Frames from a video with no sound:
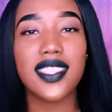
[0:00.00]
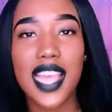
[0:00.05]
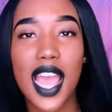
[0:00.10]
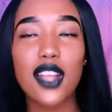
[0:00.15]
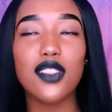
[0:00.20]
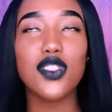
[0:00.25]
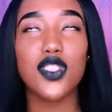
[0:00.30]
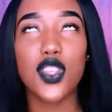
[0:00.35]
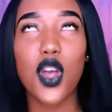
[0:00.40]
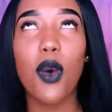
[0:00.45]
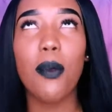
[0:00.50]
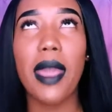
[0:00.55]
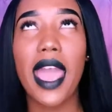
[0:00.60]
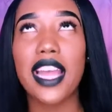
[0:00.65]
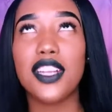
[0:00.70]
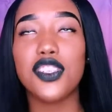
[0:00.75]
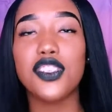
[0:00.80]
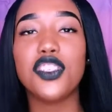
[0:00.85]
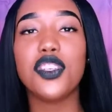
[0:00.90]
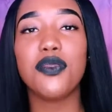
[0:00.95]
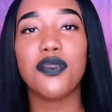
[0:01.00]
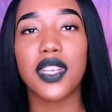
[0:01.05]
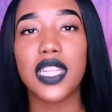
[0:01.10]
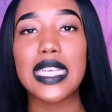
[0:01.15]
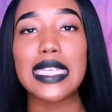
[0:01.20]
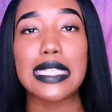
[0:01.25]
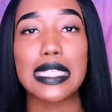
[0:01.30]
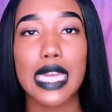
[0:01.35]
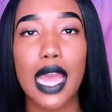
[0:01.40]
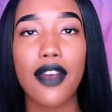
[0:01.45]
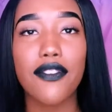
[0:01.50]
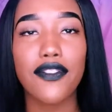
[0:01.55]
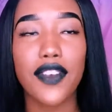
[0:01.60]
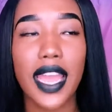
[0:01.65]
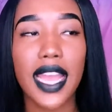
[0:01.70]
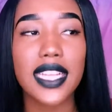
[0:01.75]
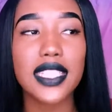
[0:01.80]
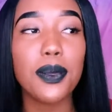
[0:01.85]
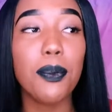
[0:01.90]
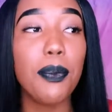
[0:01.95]
It sounds so bad, you should really stop
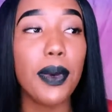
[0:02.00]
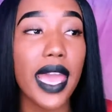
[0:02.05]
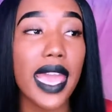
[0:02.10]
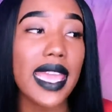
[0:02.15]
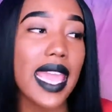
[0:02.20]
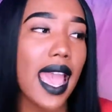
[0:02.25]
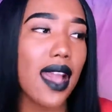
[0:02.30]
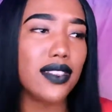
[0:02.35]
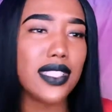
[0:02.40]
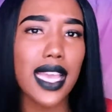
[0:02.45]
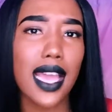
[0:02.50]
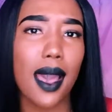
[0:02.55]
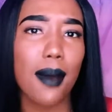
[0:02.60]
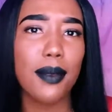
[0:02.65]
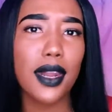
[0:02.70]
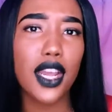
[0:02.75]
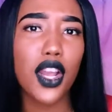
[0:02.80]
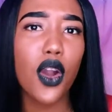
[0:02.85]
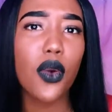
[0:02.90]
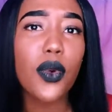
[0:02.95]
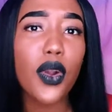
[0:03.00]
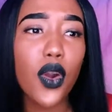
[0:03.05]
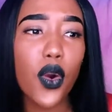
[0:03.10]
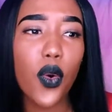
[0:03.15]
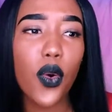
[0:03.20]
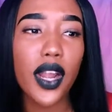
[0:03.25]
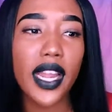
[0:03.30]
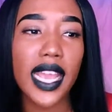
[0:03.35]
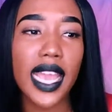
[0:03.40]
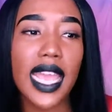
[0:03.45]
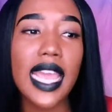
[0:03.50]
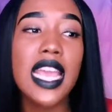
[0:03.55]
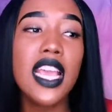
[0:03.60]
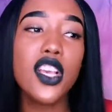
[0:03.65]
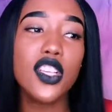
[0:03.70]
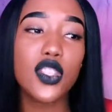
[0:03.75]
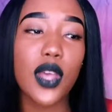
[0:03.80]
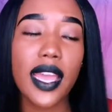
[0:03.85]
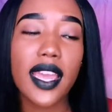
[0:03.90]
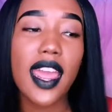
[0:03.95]
fights, but yeah, I was like, I'm gonna go record it
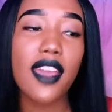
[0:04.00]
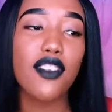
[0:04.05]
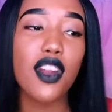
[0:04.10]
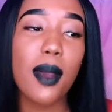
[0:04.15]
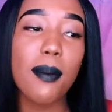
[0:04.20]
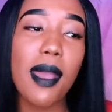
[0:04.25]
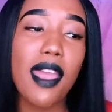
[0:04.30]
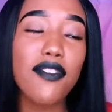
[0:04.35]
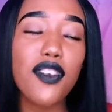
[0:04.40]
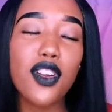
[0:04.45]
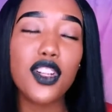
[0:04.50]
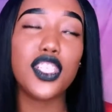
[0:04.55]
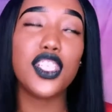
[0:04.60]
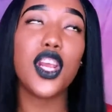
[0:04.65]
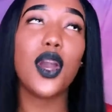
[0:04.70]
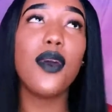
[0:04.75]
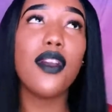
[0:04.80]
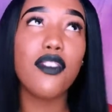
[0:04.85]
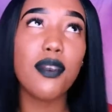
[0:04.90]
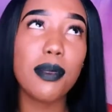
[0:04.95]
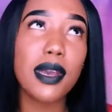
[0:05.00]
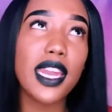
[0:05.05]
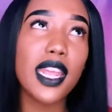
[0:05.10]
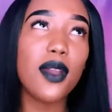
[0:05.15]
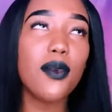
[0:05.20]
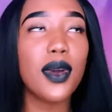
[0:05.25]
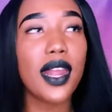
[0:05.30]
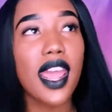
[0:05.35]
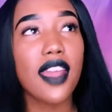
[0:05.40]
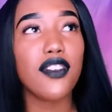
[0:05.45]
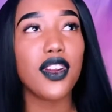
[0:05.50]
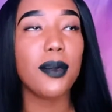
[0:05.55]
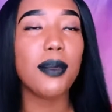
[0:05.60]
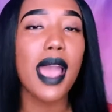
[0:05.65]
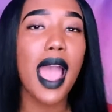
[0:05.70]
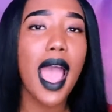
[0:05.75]
so I can have it on my phone and show everybody, whatever.